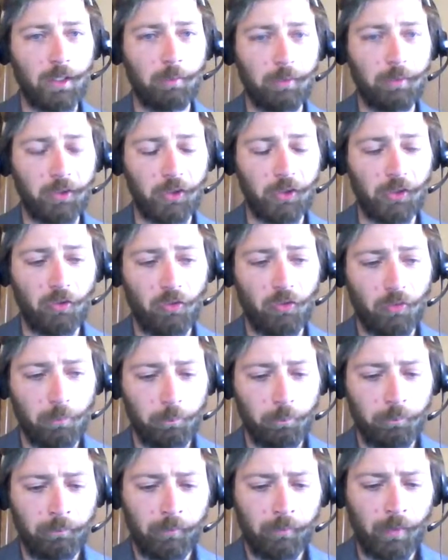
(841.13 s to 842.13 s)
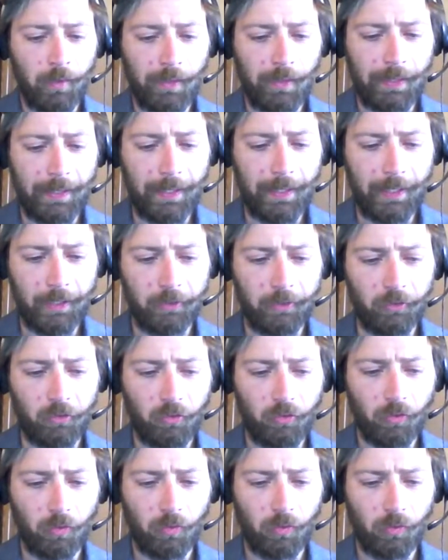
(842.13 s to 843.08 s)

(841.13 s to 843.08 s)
images, and